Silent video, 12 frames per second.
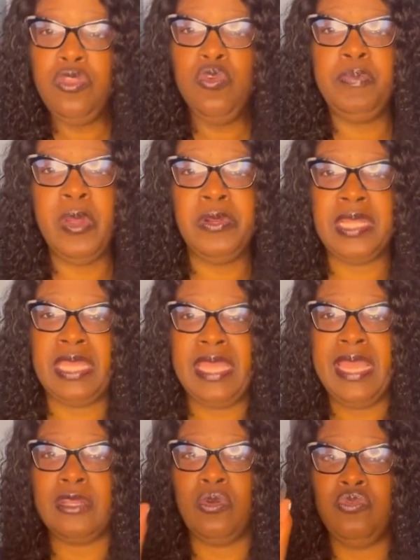you burn a
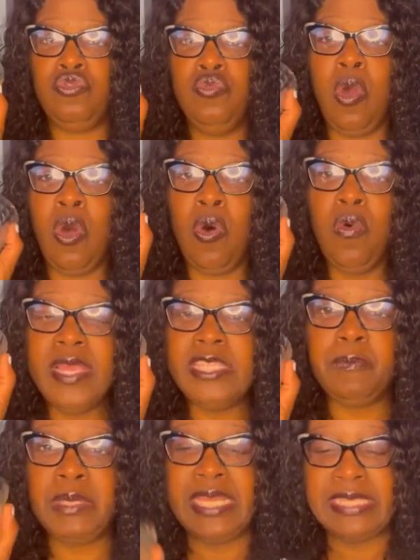candle, you
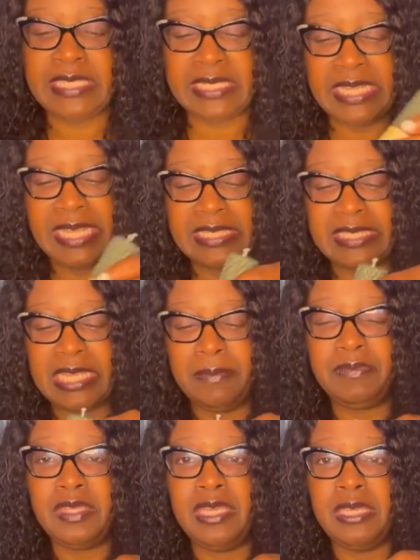always place it in
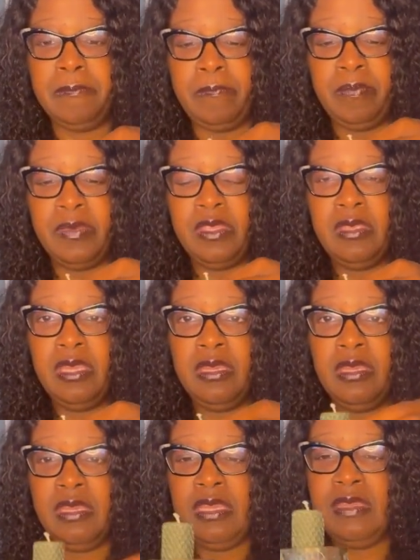something
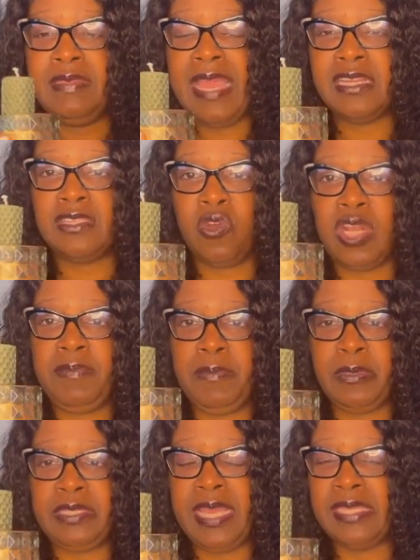that is going to be
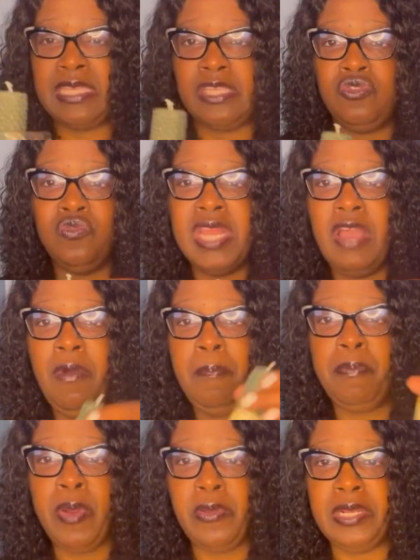protected. You never
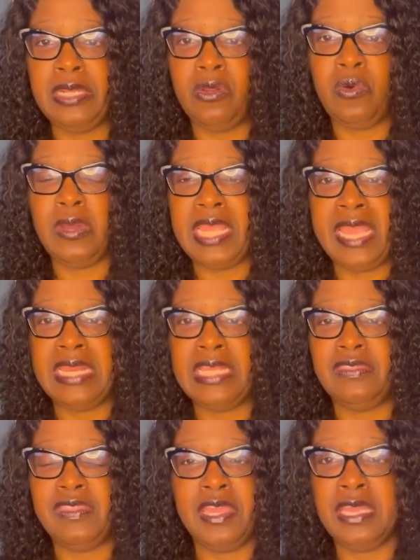burn it on
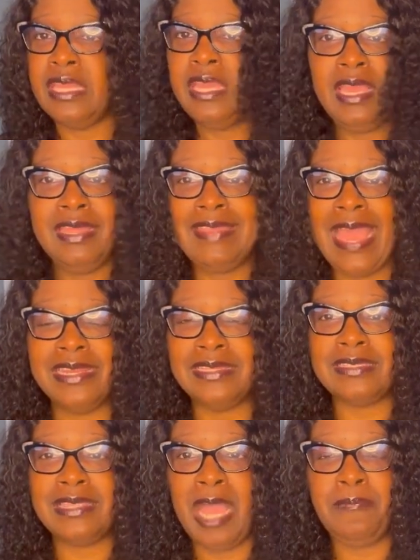anything that
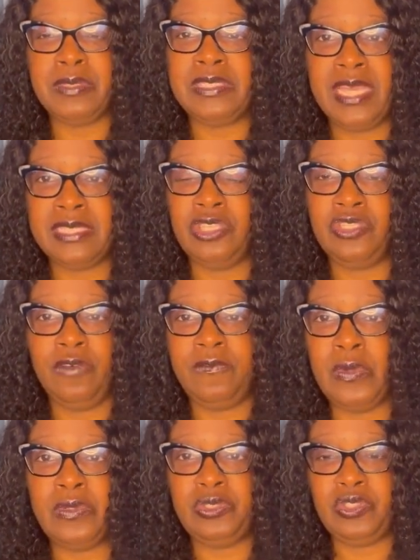is not protecting your
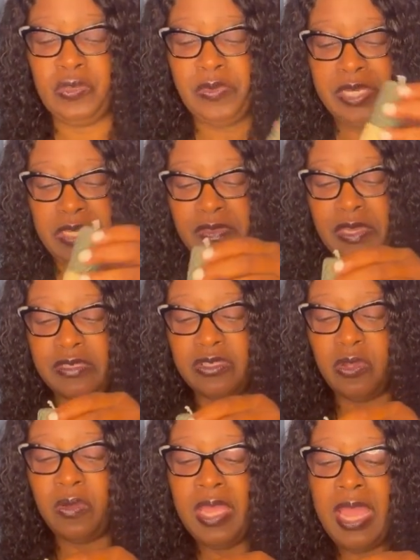furniture or anything.
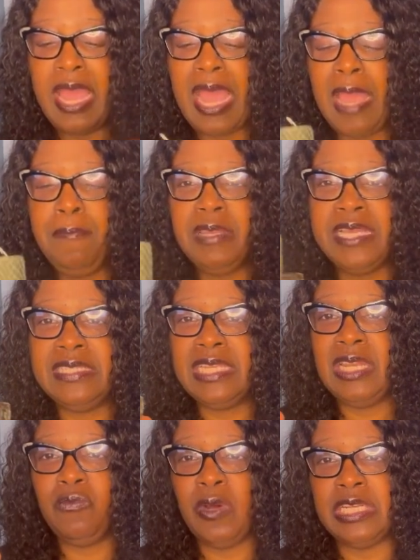So I place
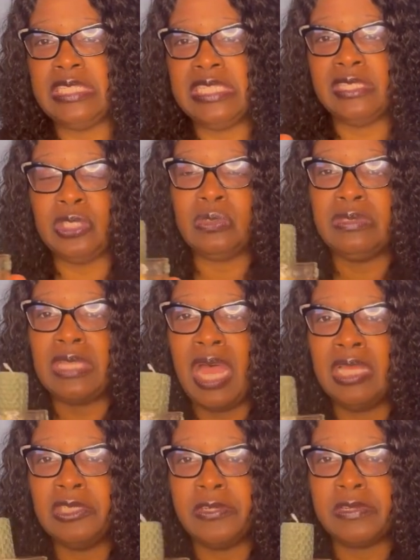it in one of these little
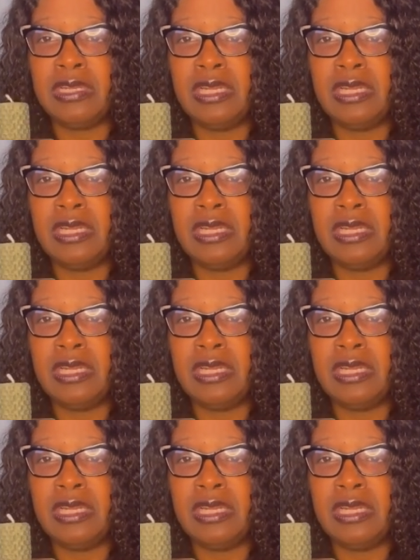dollar